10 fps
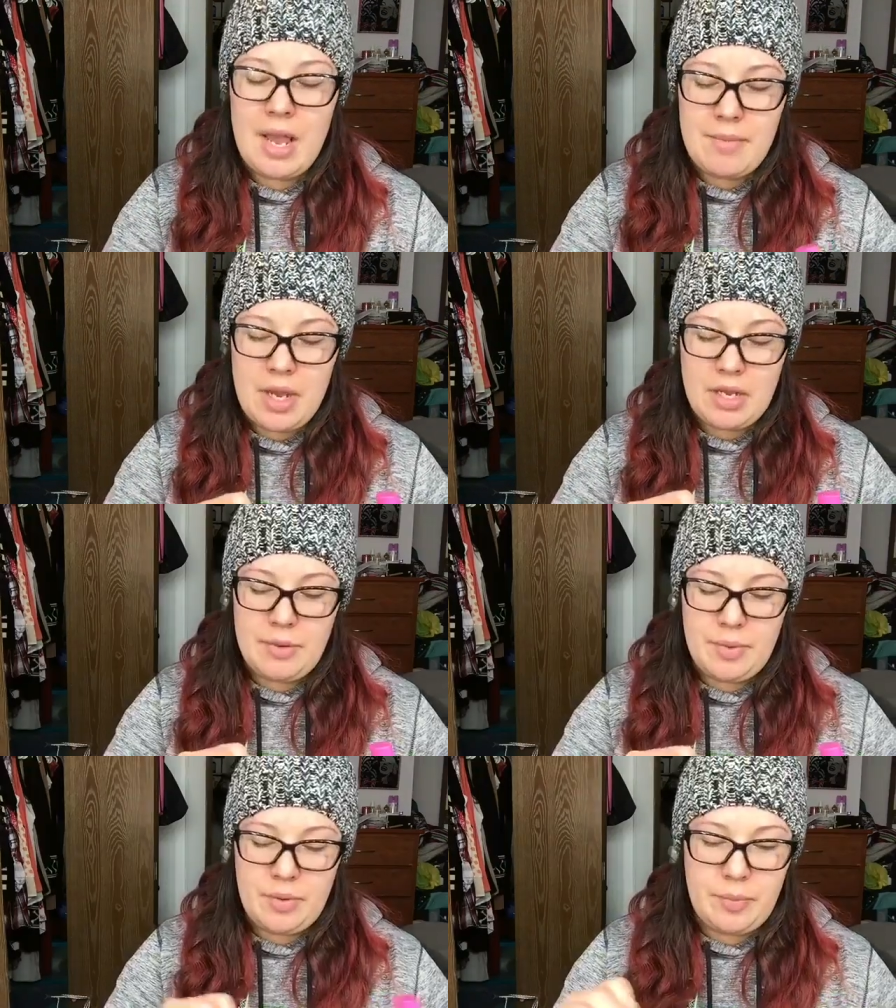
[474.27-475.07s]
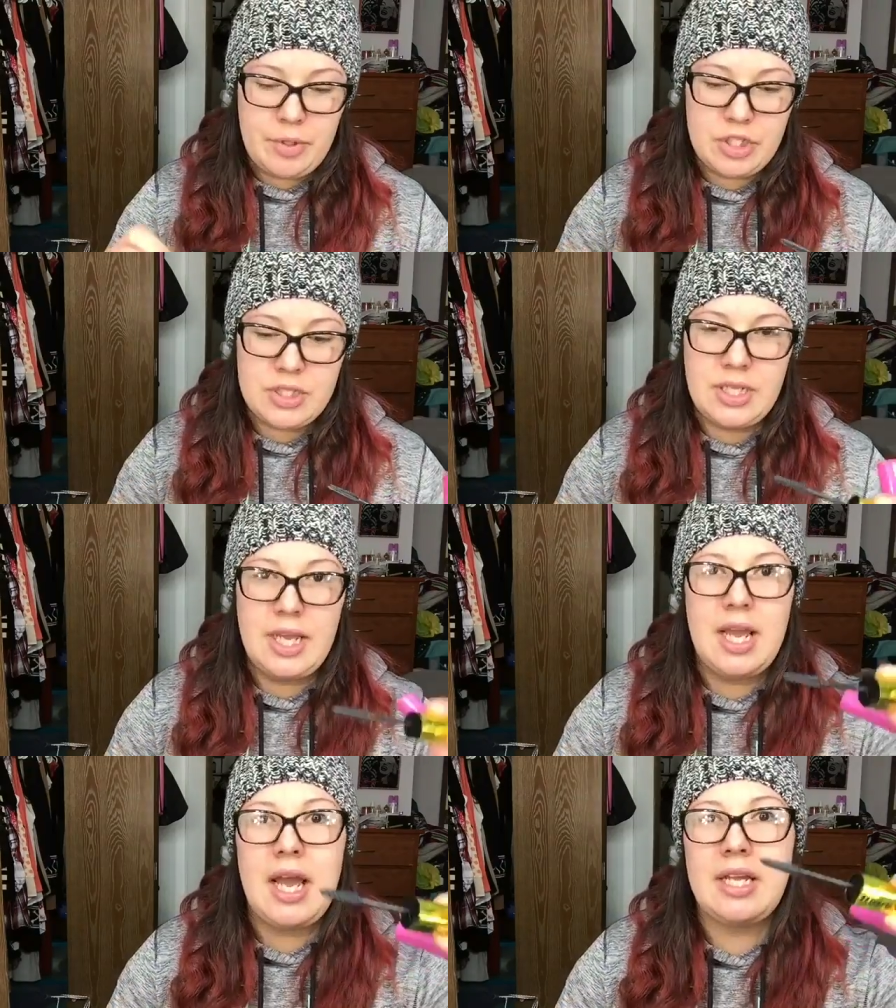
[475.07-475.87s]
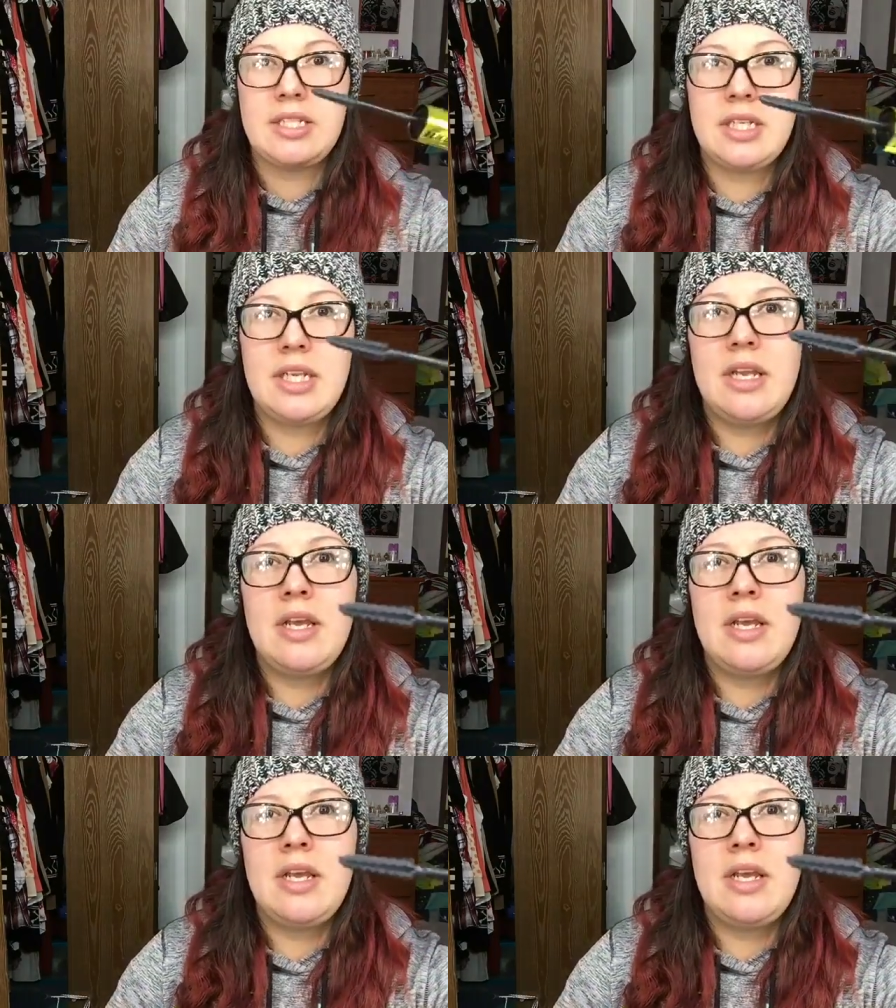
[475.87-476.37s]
I'm not going to be repurchasing it. I did